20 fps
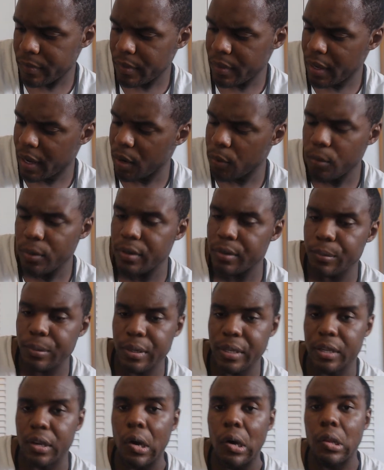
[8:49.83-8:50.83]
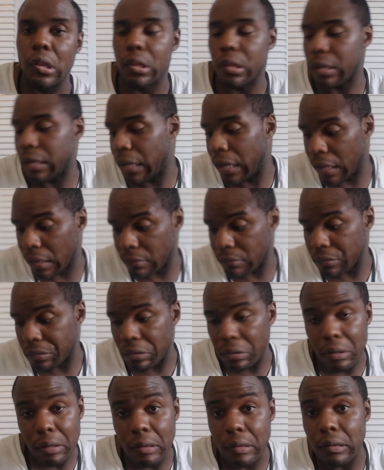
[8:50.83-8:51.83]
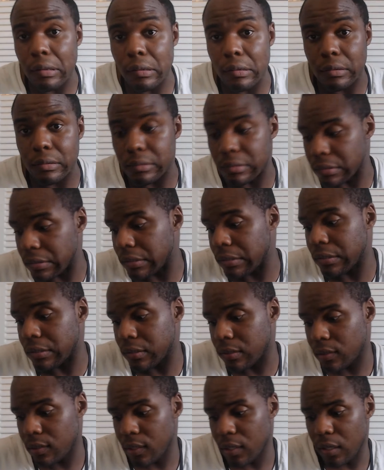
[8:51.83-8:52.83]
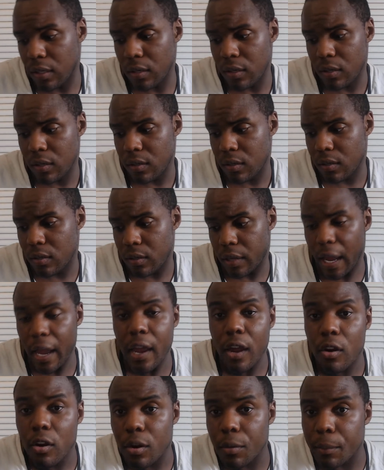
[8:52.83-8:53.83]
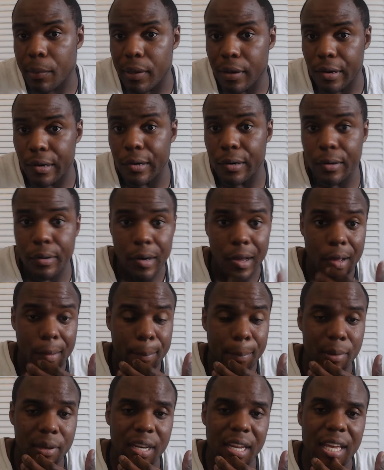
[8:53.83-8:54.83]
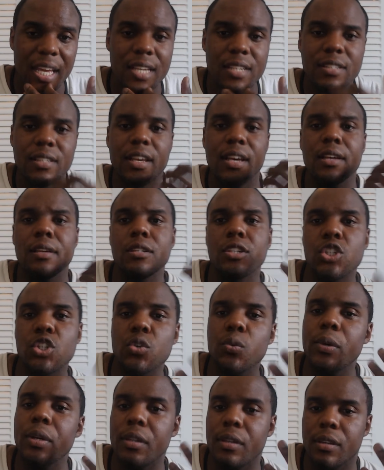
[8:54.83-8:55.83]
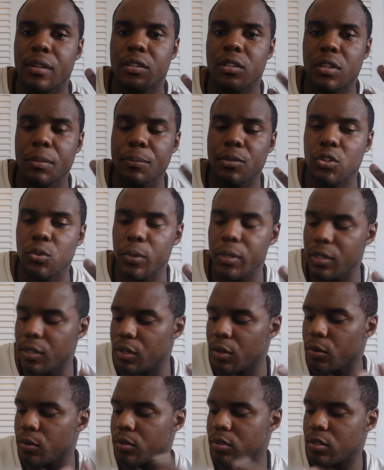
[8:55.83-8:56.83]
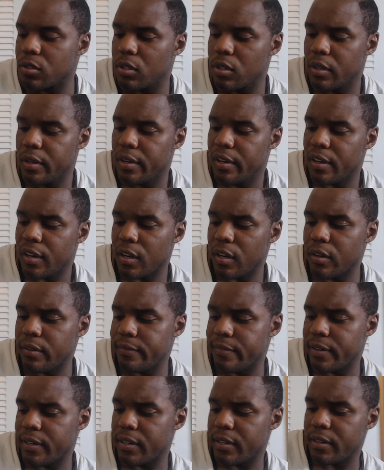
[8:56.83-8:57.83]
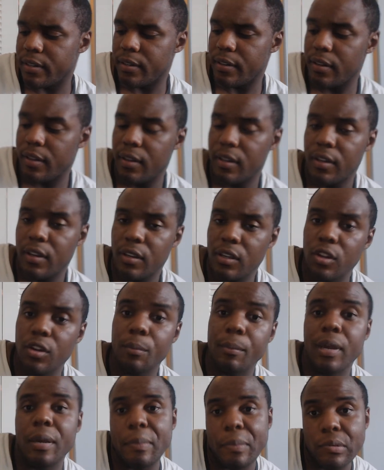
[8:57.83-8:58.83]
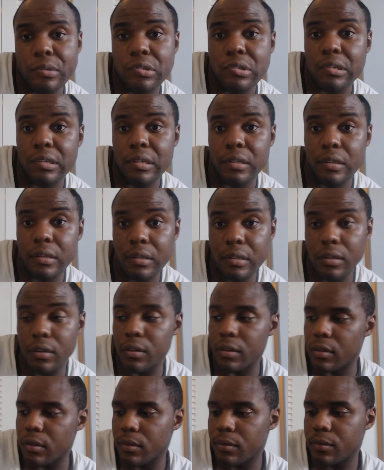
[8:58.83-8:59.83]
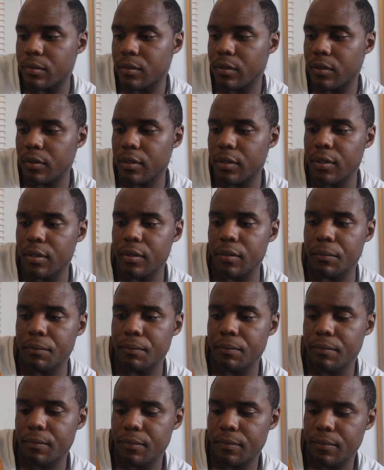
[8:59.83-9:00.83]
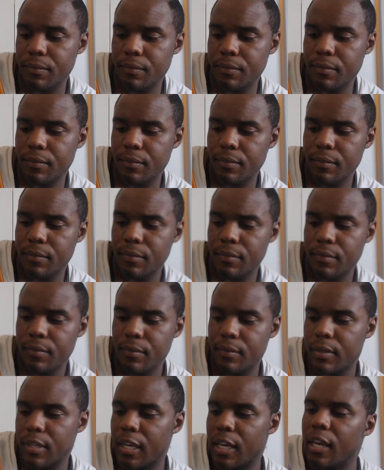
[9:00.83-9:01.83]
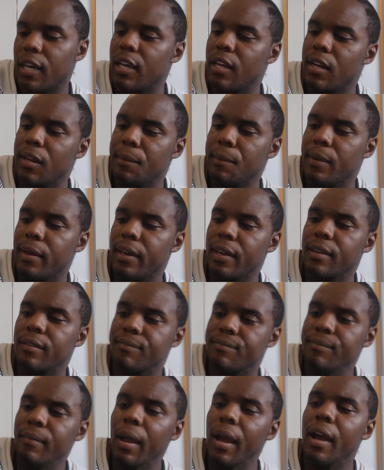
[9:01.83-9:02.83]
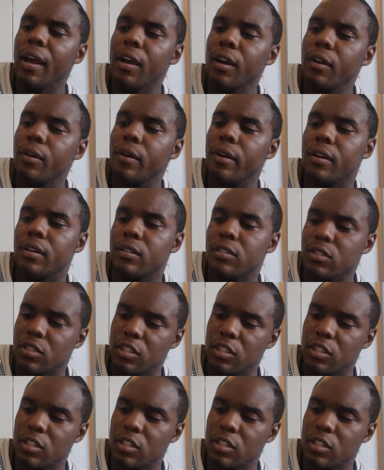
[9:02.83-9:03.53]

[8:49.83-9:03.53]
I wouldn't really call it like vanilla or caramel, but it has that sweetness, them sweet notes of your maple tree. Um, and I'm like, I agree.